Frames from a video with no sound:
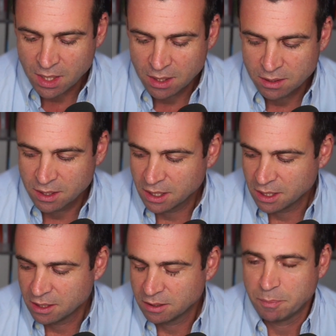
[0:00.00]

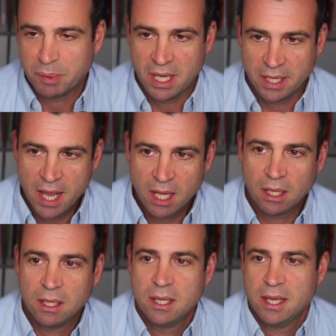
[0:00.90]
the
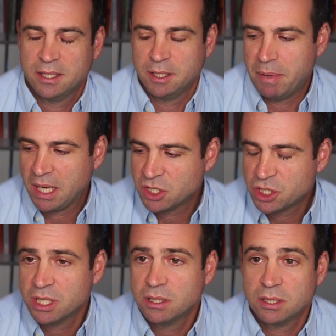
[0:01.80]
P&L and the balance
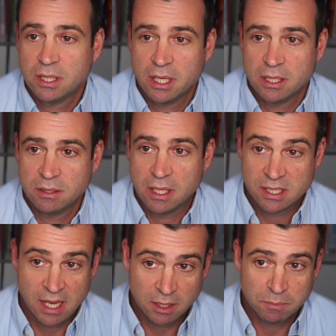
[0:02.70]
sheet. They
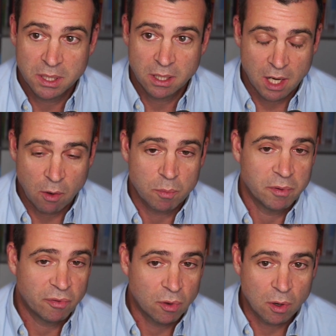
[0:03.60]
send me an hour
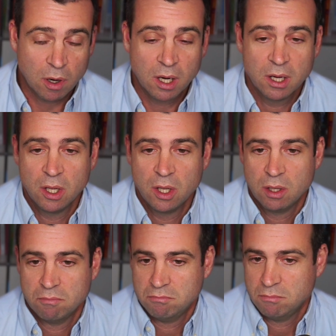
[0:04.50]
before
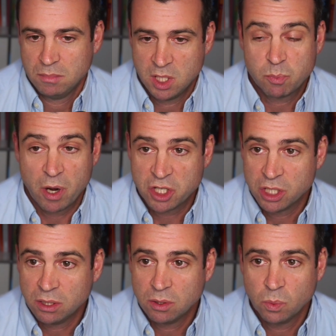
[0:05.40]
a
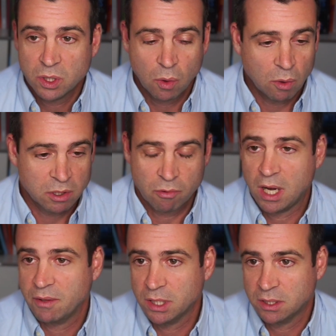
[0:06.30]
spreadsheet with all the
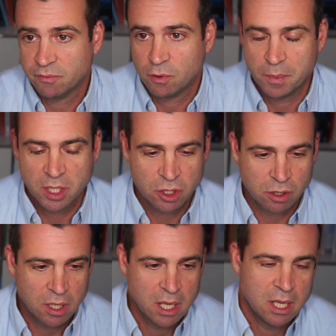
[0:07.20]
relevant information.